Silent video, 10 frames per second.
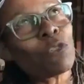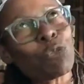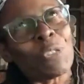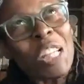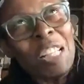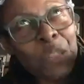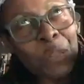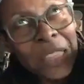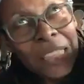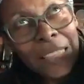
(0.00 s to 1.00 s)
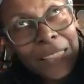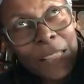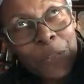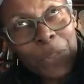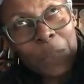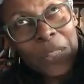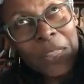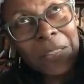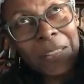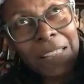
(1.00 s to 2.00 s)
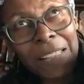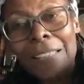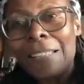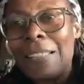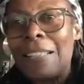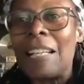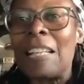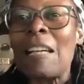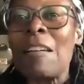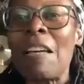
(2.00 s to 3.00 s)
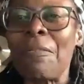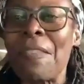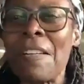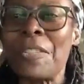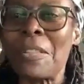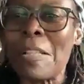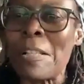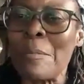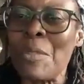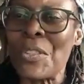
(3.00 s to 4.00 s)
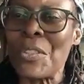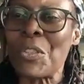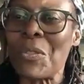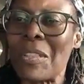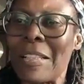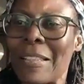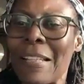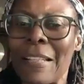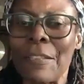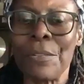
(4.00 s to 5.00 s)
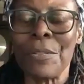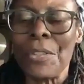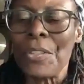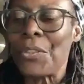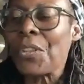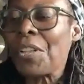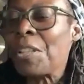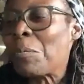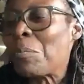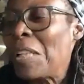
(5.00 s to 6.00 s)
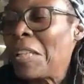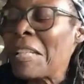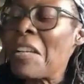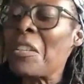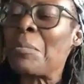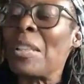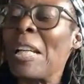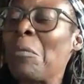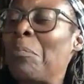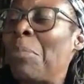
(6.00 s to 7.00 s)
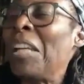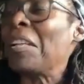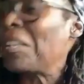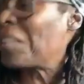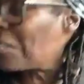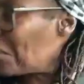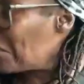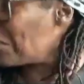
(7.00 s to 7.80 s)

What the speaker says: trajectory. That's what I want to say. And I have found a lot of musicians like that who started with me. Now they're playing with Pink, and